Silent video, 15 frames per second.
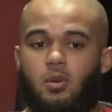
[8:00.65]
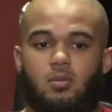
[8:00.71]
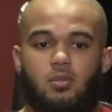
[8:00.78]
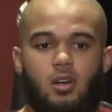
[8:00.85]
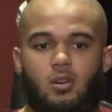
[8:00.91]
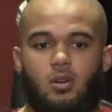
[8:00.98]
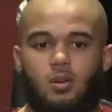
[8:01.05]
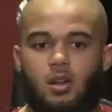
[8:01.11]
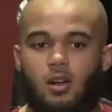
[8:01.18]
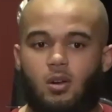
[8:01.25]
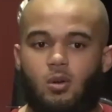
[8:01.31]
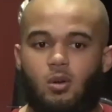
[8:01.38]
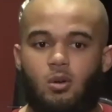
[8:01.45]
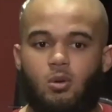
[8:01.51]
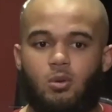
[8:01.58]
done on our
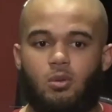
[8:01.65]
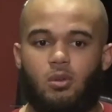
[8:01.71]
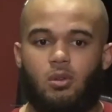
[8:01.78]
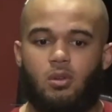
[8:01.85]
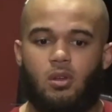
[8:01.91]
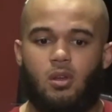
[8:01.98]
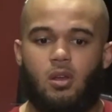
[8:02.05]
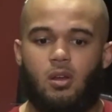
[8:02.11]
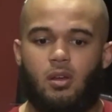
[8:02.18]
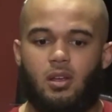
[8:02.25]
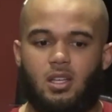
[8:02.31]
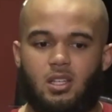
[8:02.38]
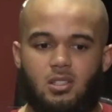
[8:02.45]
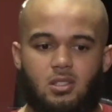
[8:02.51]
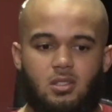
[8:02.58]
own,
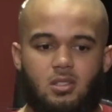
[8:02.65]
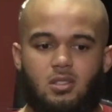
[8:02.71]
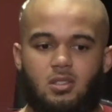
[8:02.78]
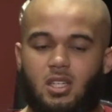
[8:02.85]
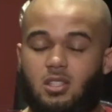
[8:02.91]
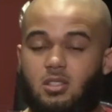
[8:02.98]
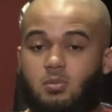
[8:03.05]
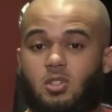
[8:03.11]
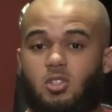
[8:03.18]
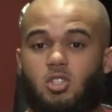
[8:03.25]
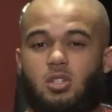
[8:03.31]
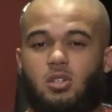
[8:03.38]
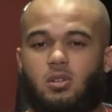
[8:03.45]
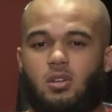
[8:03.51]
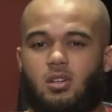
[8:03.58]
it's it's
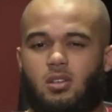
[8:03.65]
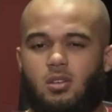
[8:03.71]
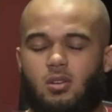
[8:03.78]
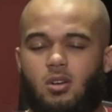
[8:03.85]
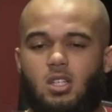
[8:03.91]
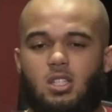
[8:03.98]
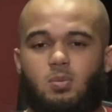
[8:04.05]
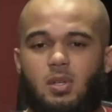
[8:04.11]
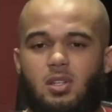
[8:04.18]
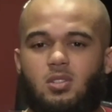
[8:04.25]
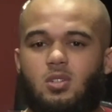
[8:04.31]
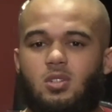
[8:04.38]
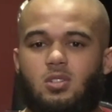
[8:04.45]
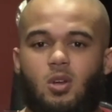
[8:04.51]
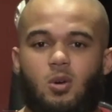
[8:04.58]
maturing. You know,
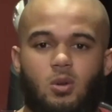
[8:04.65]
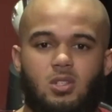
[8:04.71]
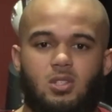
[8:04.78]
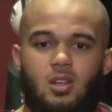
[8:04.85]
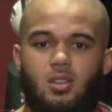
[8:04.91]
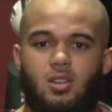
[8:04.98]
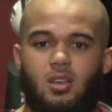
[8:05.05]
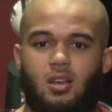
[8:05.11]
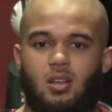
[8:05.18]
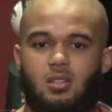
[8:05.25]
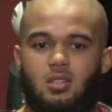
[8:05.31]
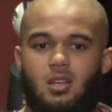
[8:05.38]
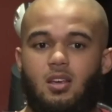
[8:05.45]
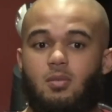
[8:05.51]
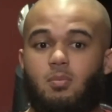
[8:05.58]
Spencer's noticing things
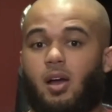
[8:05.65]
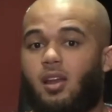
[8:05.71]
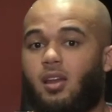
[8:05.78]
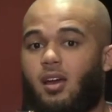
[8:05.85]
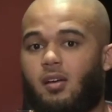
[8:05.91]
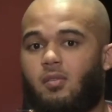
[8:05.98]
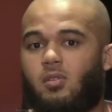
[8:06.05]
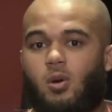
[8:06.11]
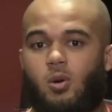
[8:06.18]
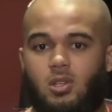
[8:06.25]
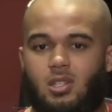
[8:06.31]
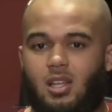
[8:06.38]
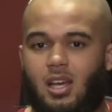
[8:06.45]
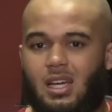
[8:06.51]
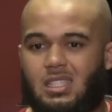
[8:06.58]
that he might not have
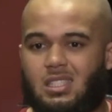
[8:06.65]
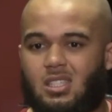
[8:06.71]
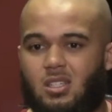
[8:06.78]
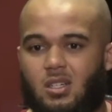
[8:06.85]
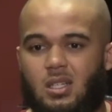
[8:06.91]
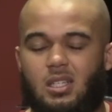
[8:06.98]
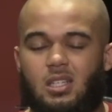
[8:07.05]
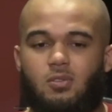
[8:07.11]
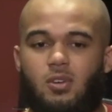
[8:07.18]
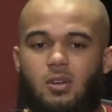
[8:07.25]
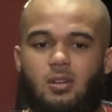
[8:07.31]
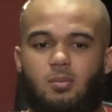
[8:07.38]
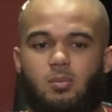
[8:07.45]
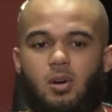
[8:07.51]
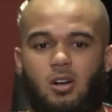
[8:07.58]
noticed last year. He's
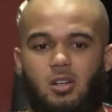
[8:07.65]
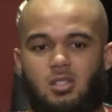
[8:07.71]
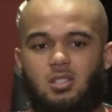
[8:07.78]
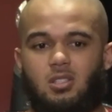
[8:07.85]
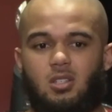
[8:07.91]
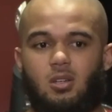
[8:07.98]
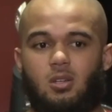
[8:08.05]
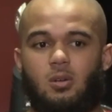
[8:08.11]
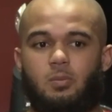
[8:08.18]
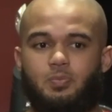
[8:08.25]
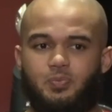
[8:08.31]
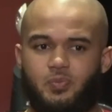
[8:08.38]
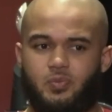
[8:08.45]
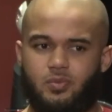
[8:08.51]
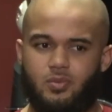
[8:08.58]
fitting balls into
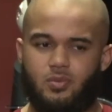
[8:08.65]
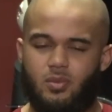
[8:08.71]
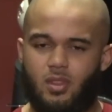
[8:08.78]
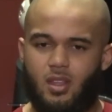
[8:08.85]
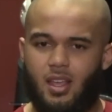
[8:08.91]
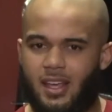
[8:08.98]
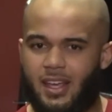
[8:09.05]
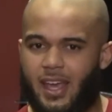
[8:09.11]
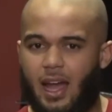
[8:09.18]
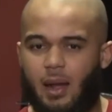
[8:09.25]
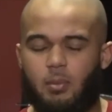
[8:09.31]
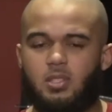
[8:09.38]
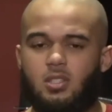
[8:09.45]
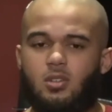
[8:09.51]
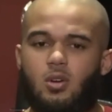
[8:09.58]

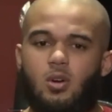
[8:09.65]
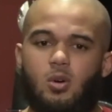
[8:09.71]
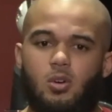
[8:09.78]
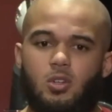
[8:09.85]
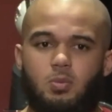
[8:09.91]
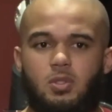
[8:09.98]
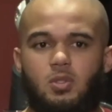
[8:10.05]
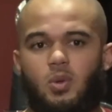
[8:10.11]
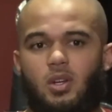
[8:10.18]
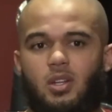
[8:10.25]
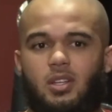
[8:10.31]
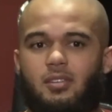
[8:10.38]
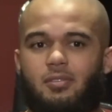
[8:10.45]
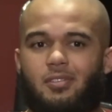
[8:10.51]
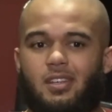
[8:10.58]
gaps and holes between the
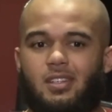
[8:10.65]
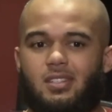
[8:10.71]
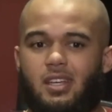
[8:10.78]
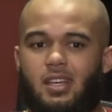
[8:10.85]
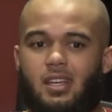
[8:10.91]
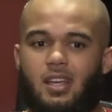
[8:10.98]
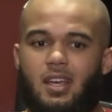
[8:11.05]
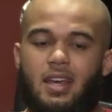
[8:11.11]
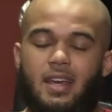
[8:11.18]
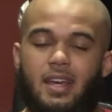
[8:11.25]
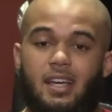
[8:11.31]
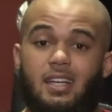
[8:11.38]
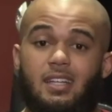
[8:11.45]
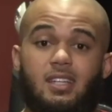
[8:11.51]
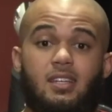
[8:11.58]
defense that
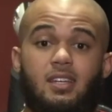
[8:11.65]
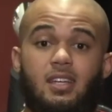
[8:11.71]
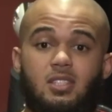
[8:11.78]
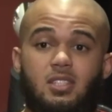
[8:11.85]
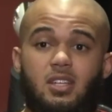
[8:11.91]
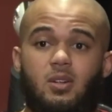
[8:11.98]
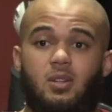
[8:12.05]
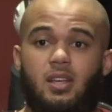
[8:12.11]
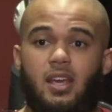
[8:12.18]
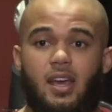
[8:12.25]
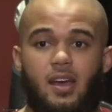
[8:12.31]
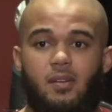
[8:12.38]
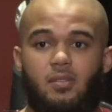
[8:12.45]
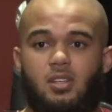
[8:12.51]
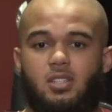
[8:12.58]
he didn't necessarily
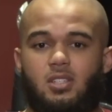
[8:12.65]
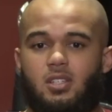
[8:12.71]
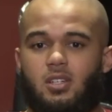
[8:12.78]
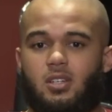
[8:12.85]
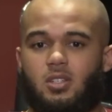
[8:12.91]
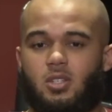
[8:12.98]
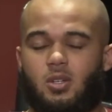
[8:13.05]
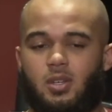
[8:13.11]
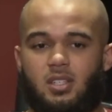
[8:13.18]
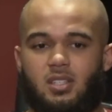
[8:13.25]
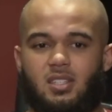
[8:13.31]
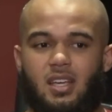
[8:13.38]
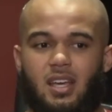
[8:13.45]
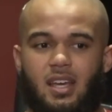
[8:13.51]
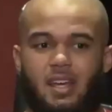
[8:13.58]
have this year. So
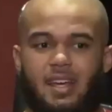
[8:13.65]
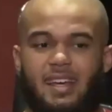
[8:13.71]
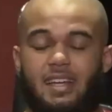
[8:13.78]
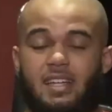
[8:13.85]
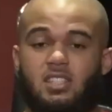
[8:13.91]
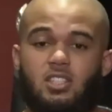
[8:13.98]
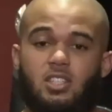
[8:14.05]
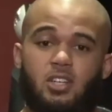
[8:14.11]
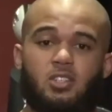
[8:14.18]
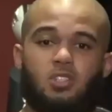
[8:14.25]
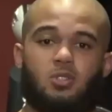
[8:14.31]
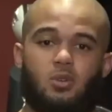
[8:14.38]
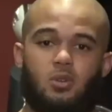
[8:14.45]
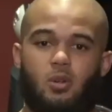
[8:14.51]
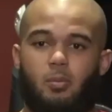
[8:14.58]
he's
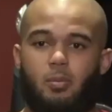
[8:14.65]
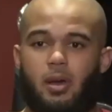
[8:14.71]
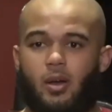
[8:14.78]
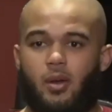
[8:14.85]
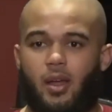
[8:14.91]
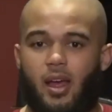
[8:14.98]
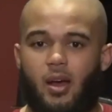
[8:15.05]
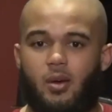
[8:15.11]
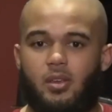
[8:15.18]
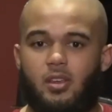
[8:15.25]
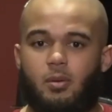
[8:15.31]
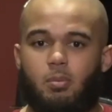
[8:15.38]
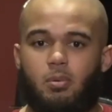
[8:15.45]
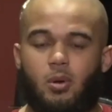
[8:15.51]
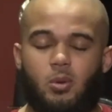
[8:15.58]
intentional about how he
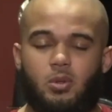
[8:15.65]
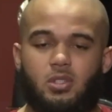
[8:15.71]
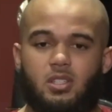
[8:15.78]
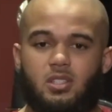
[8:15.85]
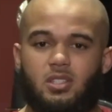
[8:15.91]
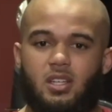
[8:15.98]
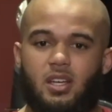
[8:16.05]
approaches